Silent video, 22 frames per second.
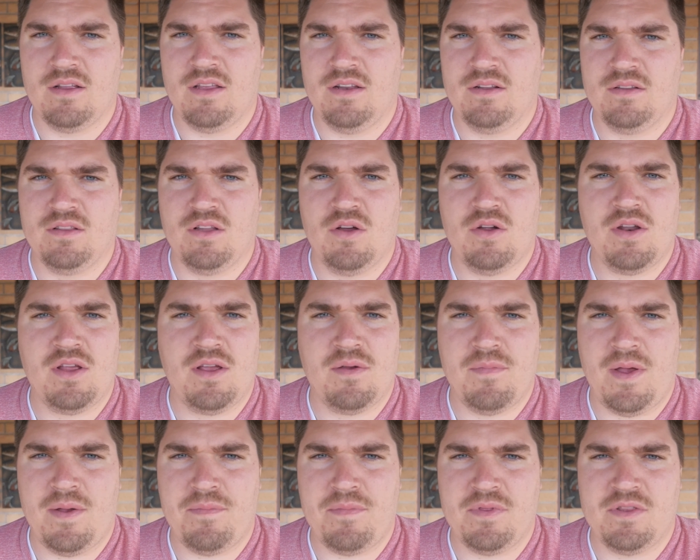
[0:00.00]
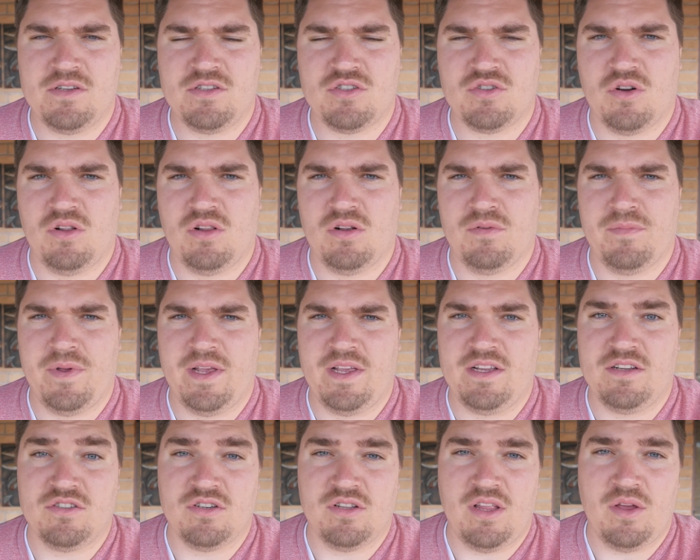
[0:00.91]
Loading them up in the stroller,
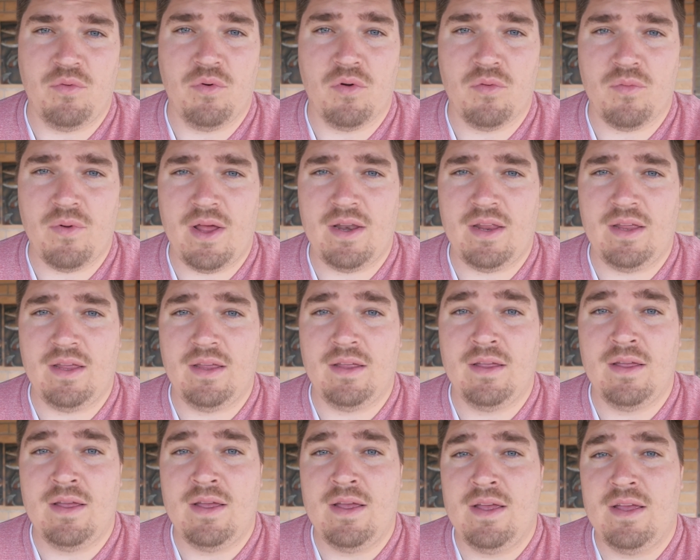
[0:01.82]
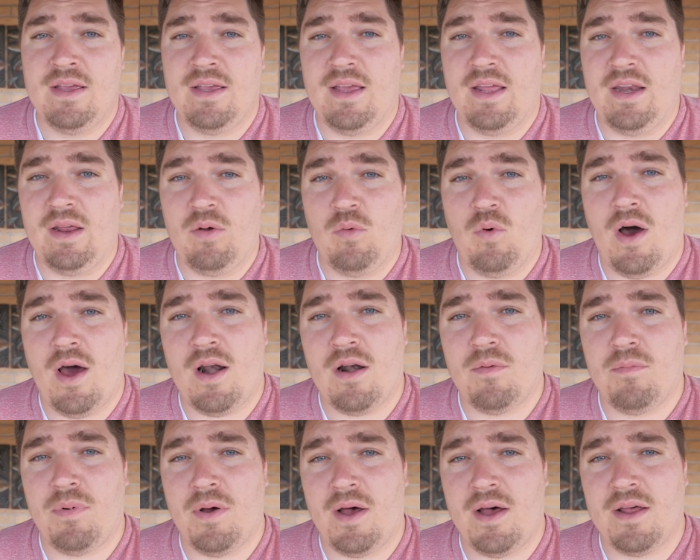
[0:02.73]
making sure they were ready, getting
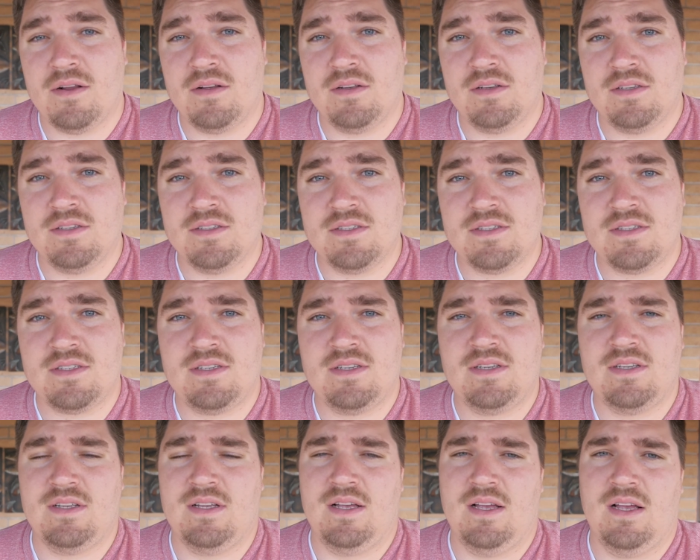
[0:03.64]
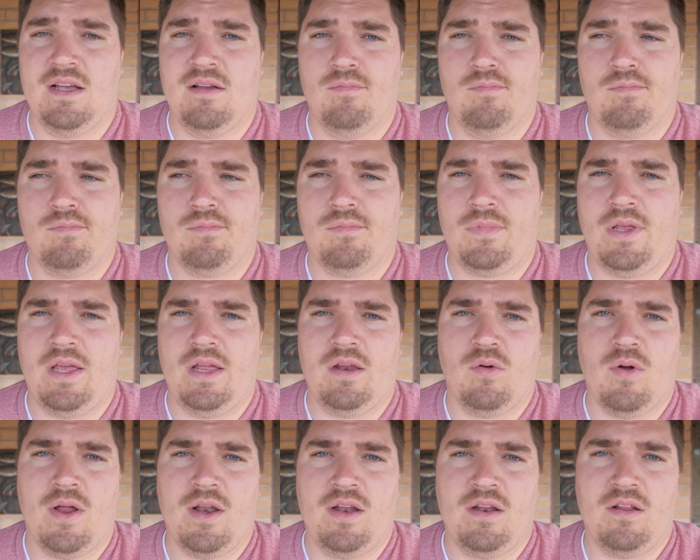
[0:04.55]
water bottles,
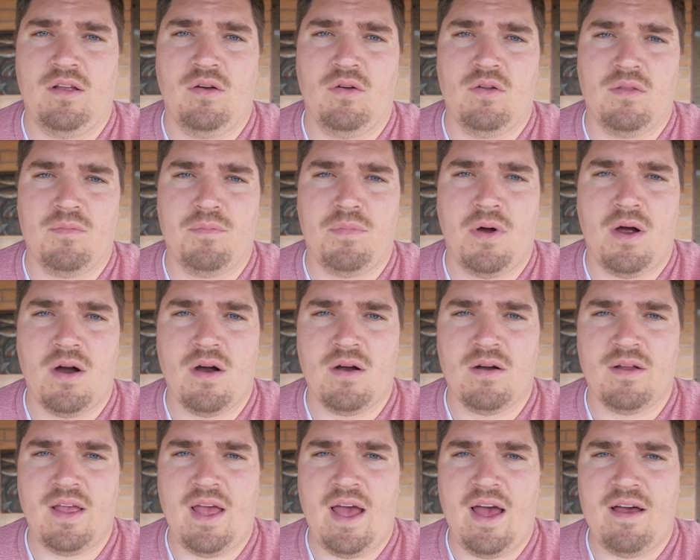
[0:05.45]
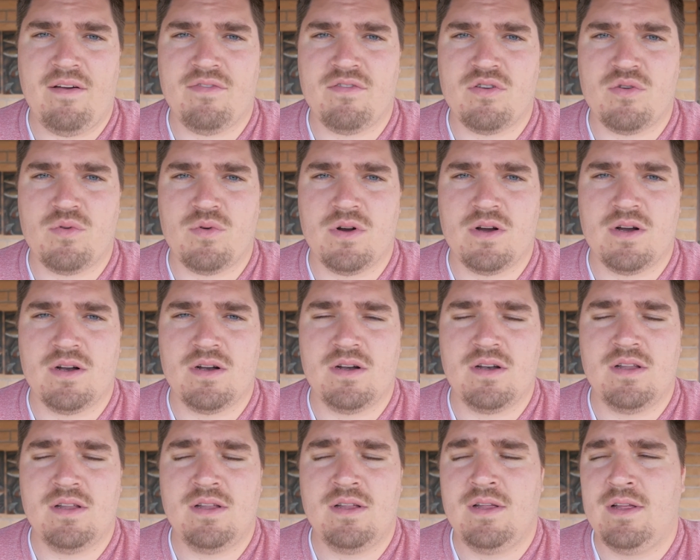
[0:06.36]
getting ready to go to the park
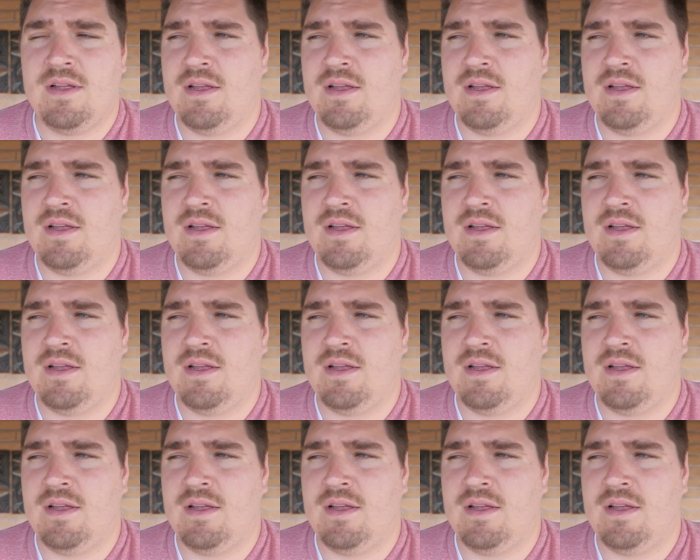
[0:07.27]
afterward.